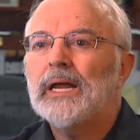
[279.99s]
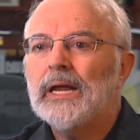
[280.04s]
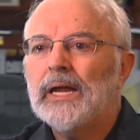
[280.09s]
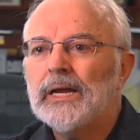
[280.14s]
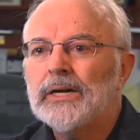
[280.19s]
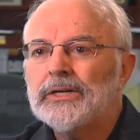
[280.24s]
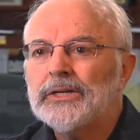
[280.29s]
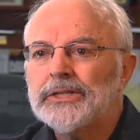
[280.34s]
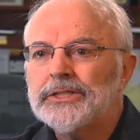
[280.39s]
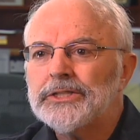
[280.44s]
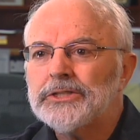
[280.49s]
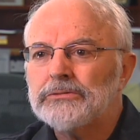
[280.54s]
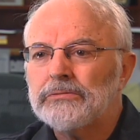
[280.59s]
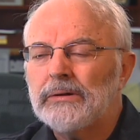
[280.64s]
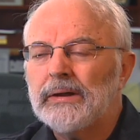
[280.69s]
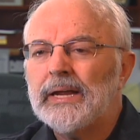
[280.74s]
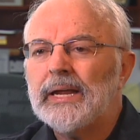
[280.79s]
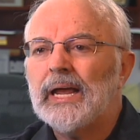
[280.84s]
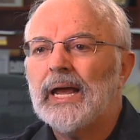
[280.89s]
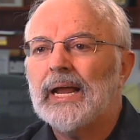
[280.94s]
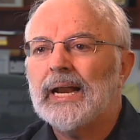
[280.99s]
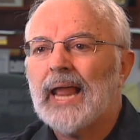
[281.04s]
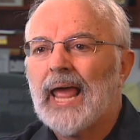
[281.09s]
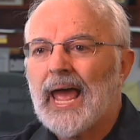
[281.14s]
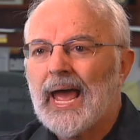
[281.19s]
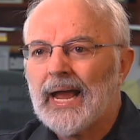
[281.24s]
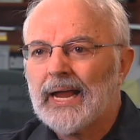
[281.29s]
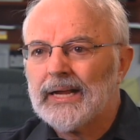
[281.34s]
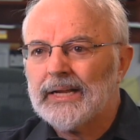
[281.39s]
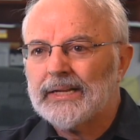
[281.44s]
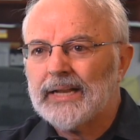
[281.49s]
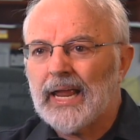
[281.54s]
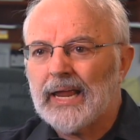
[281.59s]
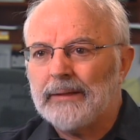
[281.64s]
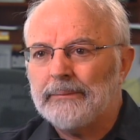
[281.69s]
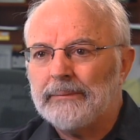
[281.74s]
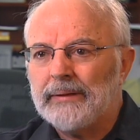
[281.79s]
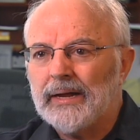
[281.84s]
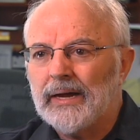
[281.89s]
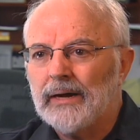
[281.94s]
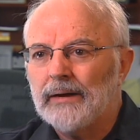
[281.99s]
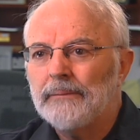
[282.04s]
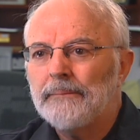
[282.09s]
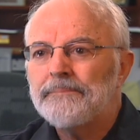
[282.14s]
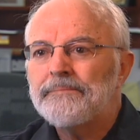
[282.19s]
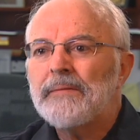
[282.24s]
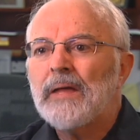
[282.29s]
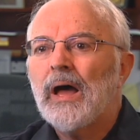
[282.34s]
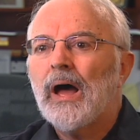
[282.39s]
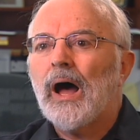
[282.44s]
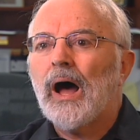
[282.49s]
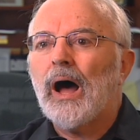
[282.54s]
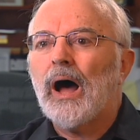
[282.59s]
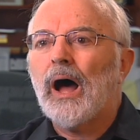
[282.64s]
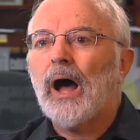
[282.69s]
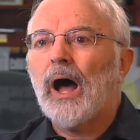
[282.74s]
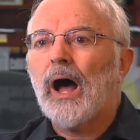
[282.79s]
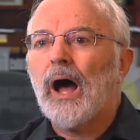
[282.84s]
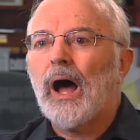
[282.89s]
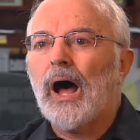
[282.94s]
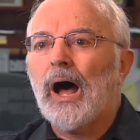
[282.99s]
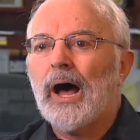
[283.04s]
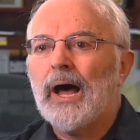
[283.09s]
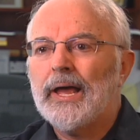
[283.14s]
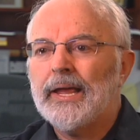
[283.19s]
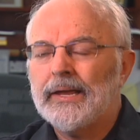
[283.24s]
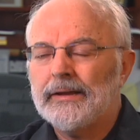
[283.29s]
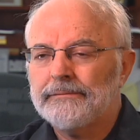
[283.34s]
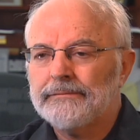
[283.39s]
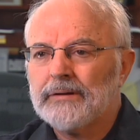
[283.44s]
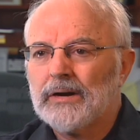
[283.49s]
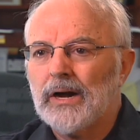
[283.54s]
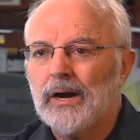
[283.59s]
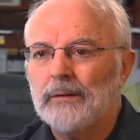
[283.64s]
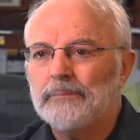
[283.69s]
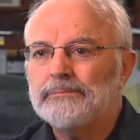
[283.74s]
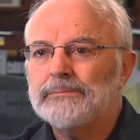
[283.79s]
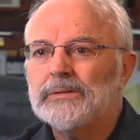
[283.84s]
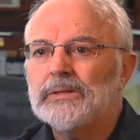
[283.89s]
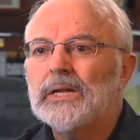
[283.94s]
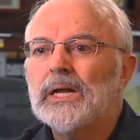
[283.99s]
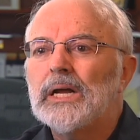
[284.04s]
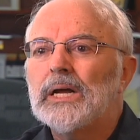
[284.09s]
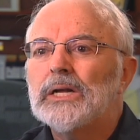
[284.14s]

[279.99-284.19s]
industry, and academia, I have come